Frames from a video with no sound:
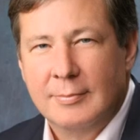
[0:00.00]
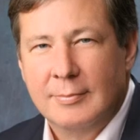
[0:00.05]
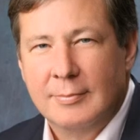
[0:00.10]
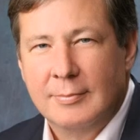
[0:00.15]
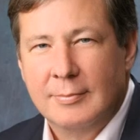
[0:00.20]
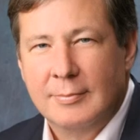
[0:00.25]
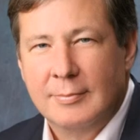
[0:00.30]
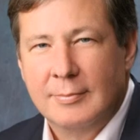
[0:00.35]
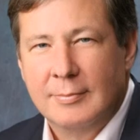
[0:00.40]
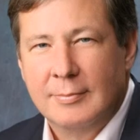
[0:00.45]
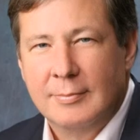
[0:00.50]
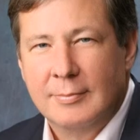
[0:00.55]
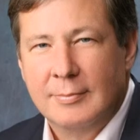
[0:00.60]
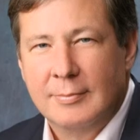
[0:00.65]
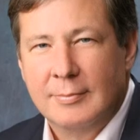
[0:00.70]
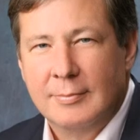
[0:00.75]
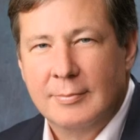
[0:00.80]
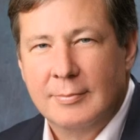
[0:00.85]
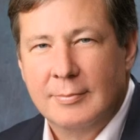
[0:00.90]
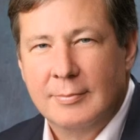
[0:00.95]

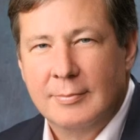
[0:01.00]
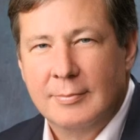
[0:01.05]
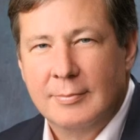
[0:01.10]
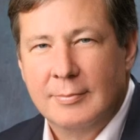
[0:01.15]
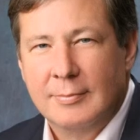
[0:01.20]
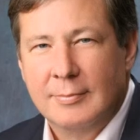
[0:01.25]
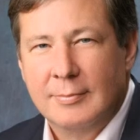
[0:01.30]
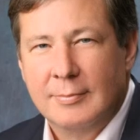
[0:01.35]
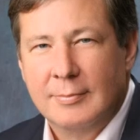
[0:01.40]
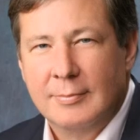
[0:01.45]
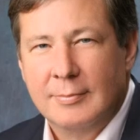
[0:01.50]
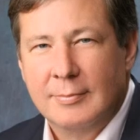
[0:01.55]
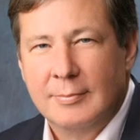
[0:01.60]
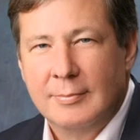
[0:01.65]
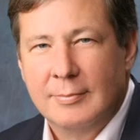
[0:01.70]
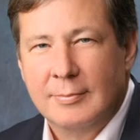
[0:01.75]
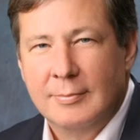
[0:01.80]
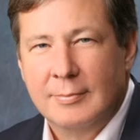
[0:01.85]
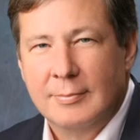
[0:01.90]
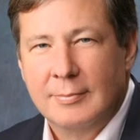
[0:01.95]

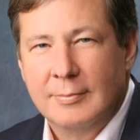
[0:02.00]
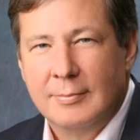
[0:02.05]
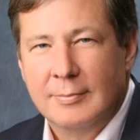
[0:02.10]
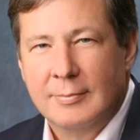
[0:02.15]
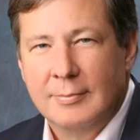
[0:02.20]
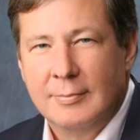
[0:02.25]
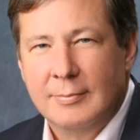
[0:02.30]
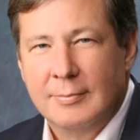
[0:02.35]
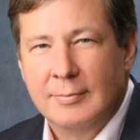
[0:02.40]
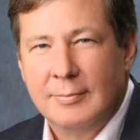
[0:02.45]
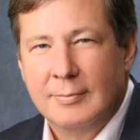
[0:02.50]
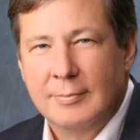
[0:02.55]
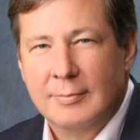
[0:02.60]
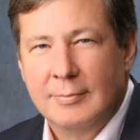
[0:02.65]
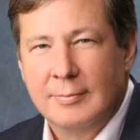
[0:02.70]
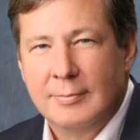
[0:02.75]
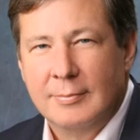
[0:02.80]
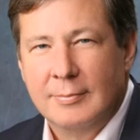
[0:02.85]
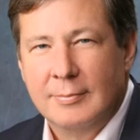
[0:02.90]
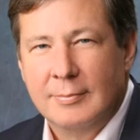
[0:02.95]

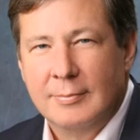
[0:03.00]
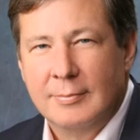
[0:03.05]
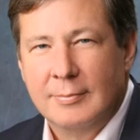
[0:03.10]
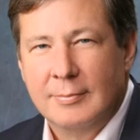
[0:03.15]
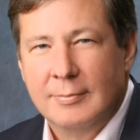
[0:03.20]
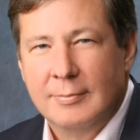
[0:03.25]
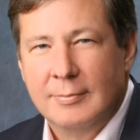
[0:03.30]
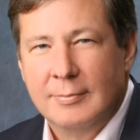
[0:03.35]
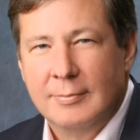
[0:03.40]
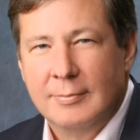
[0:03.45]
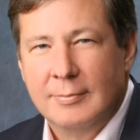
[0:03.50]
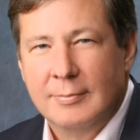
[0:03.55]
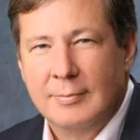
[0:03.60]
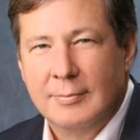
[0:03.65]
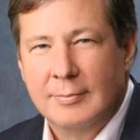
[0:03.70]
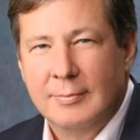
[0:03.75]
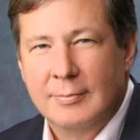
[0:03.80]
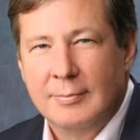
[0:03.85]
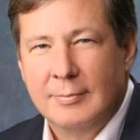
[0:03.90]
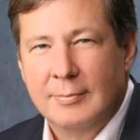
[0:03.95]

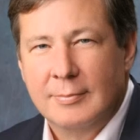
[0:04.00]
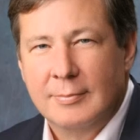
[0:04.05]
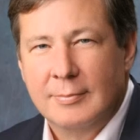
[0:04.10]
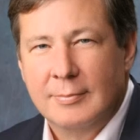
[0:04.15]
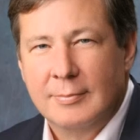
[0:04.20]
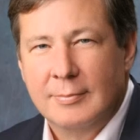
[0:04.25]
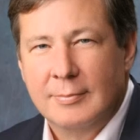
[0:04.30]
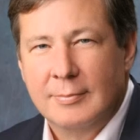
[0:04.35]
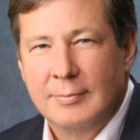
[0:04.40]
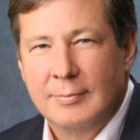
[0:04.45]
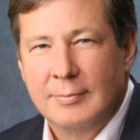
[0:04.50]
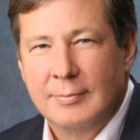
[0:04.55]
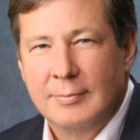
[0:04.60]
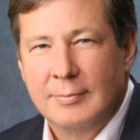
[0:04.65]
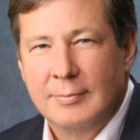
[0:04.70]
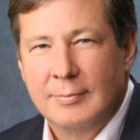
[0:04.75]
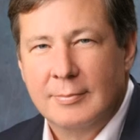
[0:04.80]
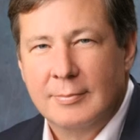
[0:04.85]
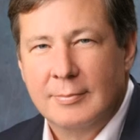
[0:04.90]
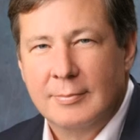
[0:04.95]

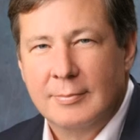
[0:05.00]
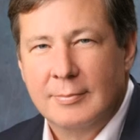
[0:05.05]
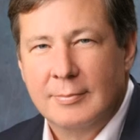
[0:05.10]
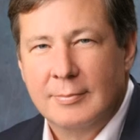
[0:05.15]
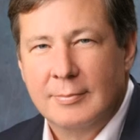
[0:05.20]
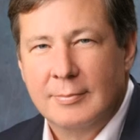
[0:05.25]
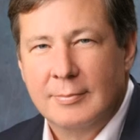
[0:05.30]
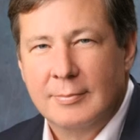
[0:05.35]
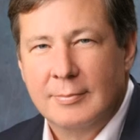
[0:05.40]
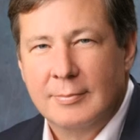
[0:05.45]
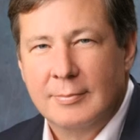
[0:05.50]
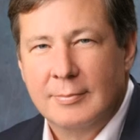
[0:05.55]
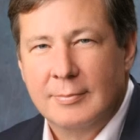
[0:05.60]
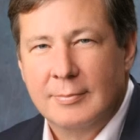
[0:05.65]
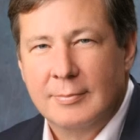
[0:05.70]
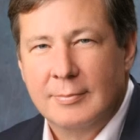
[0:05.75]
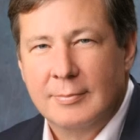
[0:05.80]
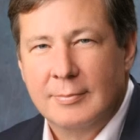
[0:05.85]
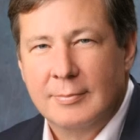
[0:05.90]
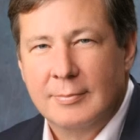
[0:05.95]

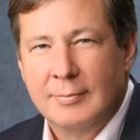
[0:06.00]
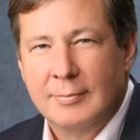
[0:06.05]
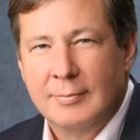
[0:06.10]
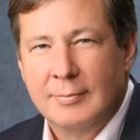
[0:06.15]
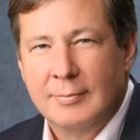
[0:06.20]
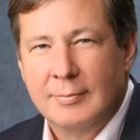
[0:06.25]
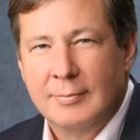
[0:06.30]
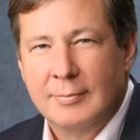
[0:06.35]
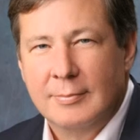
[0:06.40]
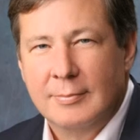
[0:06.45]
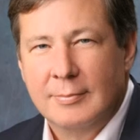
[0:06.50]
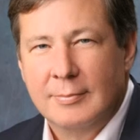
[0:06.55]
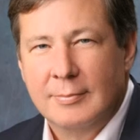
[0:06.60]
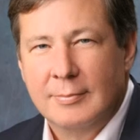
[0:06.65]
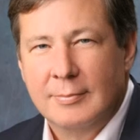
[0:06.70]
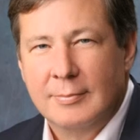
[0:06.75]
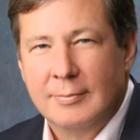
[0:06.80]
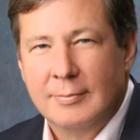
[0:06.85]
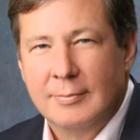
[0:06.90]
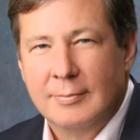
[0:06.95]

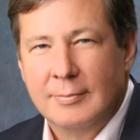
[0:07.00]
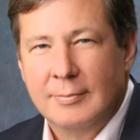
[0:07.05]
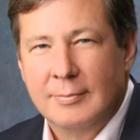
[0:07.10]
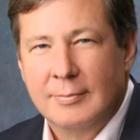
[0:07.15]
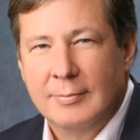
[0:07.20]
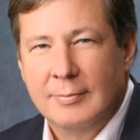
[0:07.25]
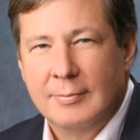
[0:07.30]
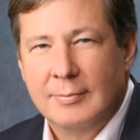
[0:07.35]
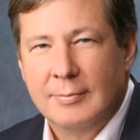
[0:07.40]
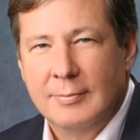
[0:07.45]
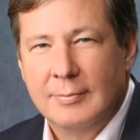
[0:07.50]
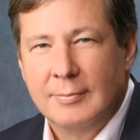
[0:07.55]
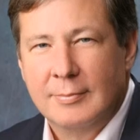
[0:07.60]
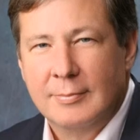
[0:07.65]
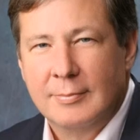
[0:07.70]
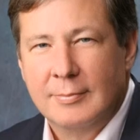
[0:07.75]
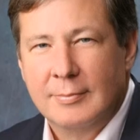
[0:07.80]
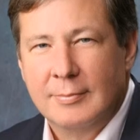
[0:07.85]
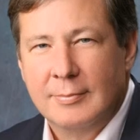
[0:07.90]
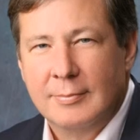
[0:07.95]

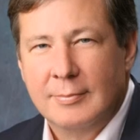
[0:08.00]
No words are spoken by the person on screen.